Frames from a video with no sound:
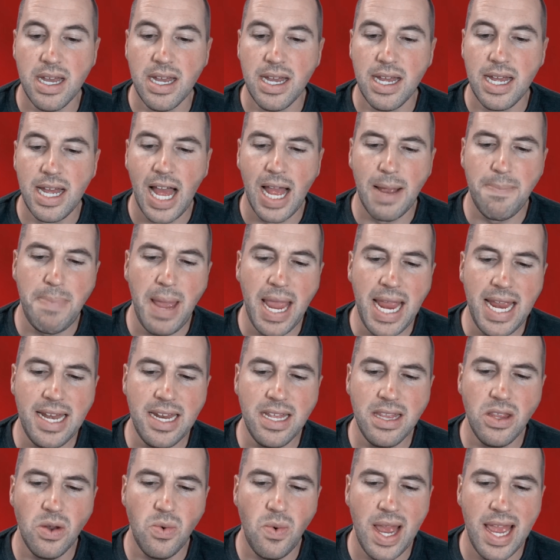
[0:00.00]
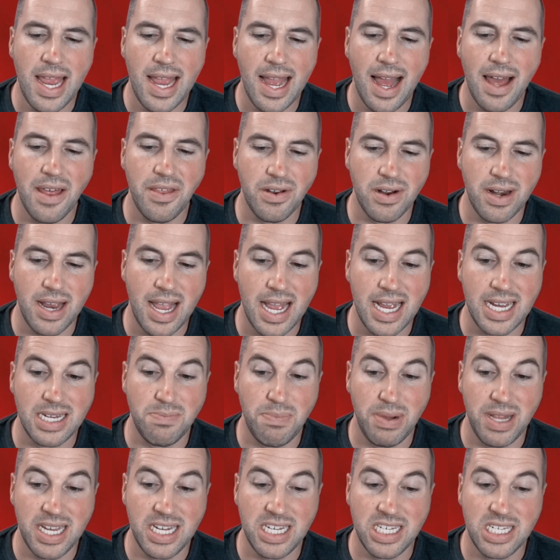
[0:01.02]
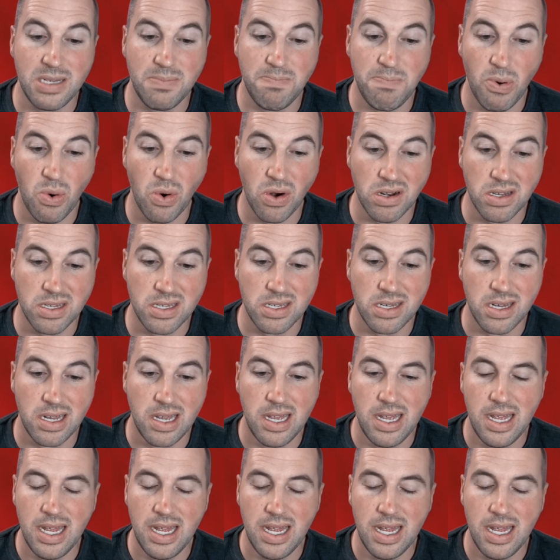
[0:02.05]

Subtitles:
I painted the way other guys played sports.